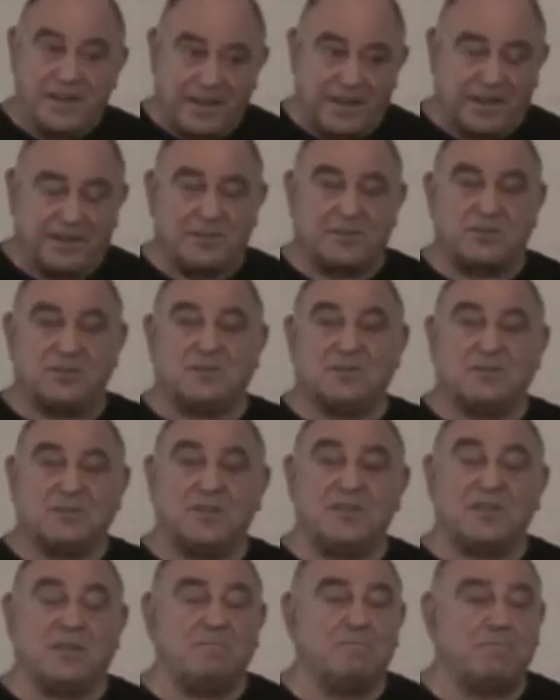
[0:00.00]
and
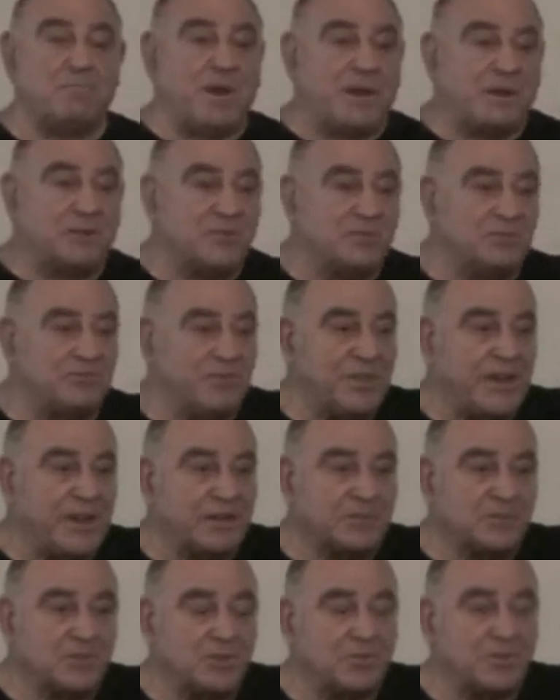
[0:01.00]
the impact of
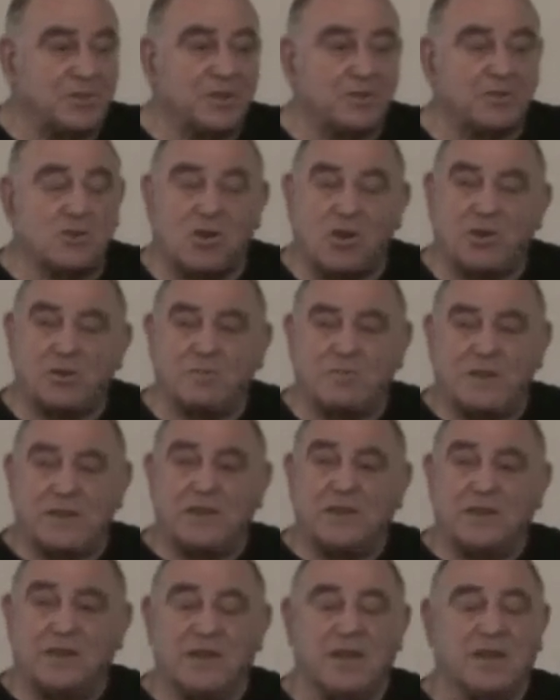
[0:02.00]
that on the
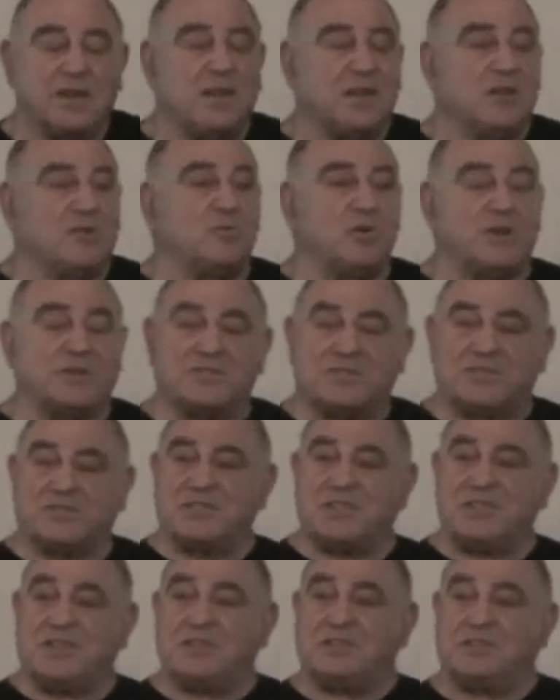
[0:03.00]
economy, we had
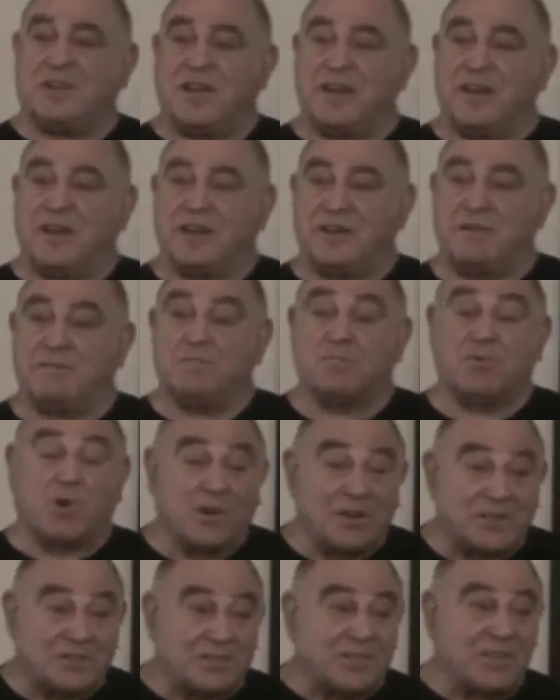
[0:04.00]
seen a
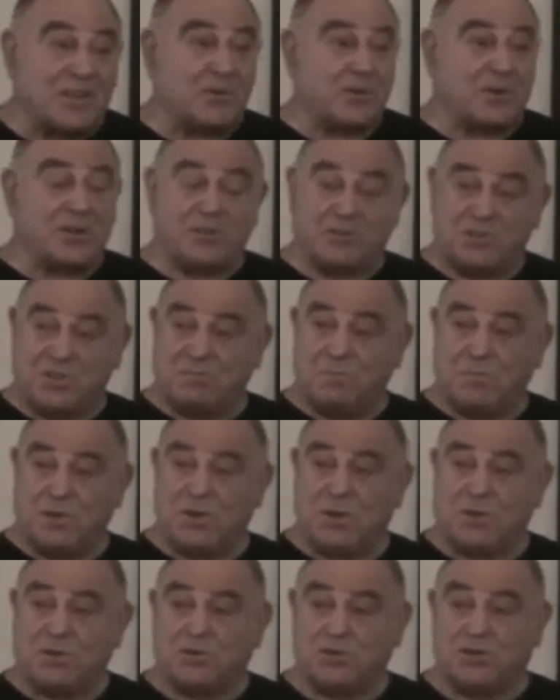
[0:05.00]
proletariat
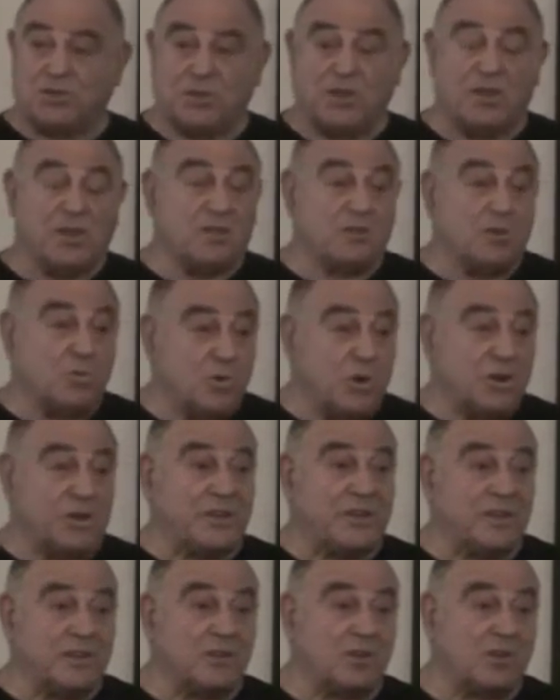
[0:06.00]
emerge, a
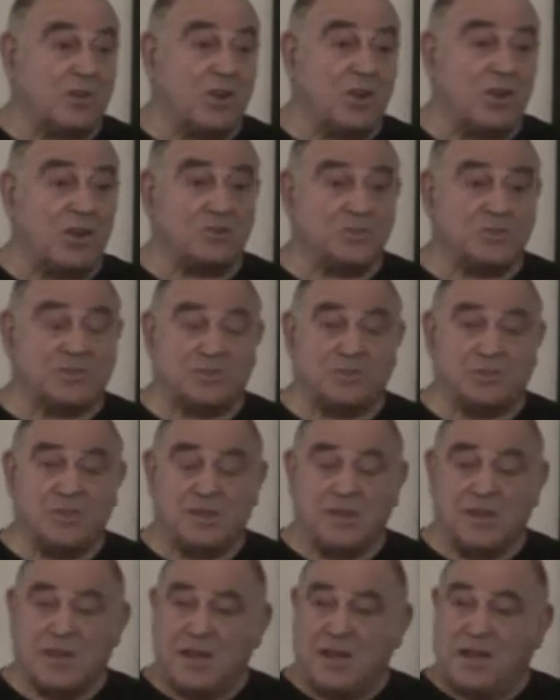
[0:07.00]
working class,
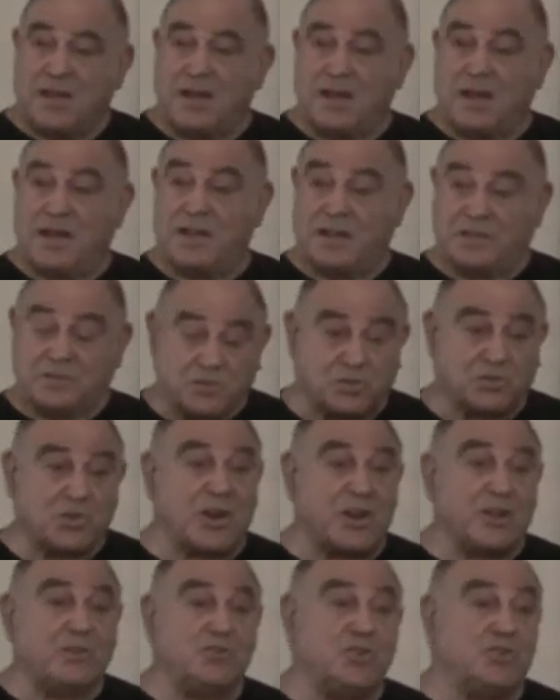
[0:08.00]
its
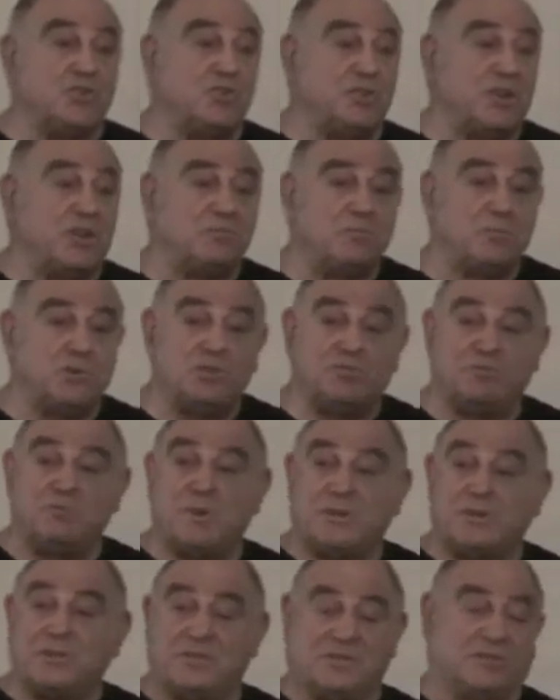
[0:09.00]
trade union
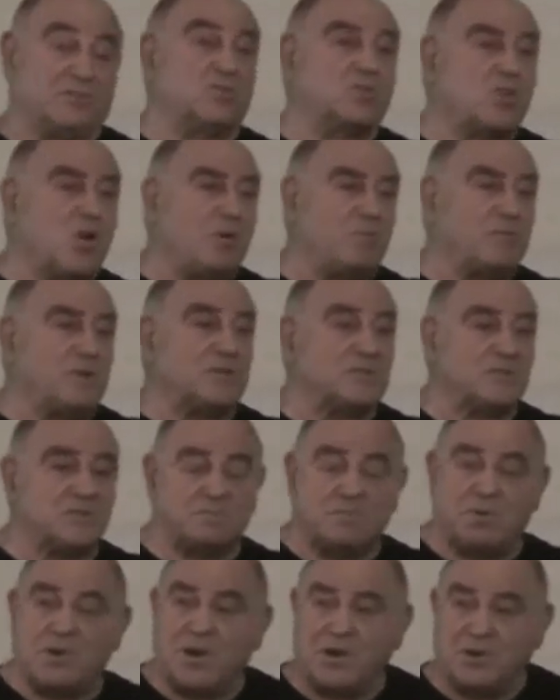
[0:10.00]
movement, its
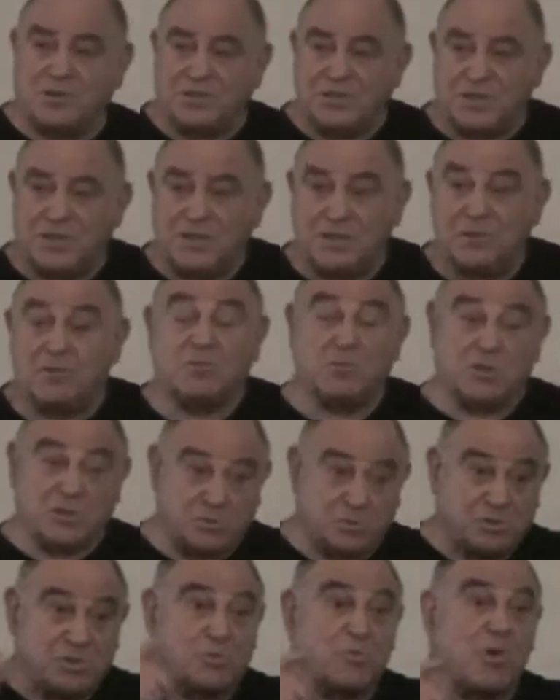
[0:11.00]
Communist Party,
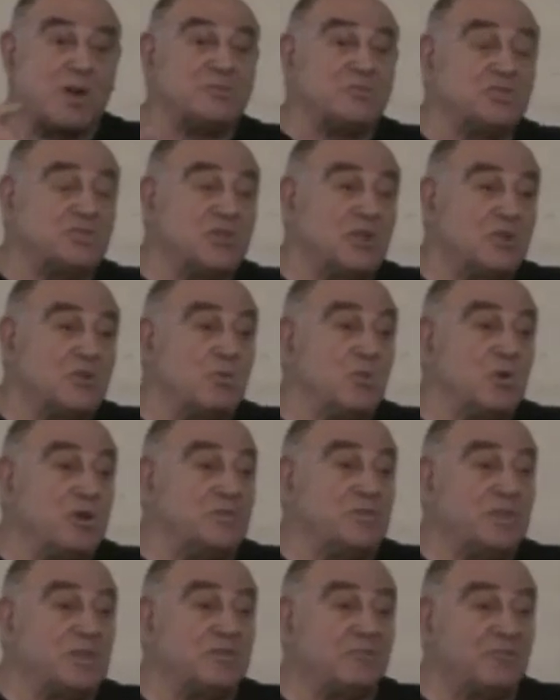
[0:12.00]
which was once
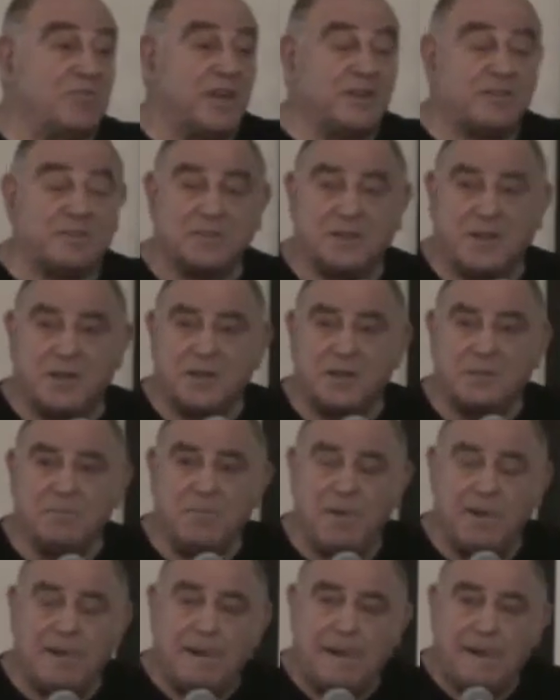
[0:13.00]
worthy of that name,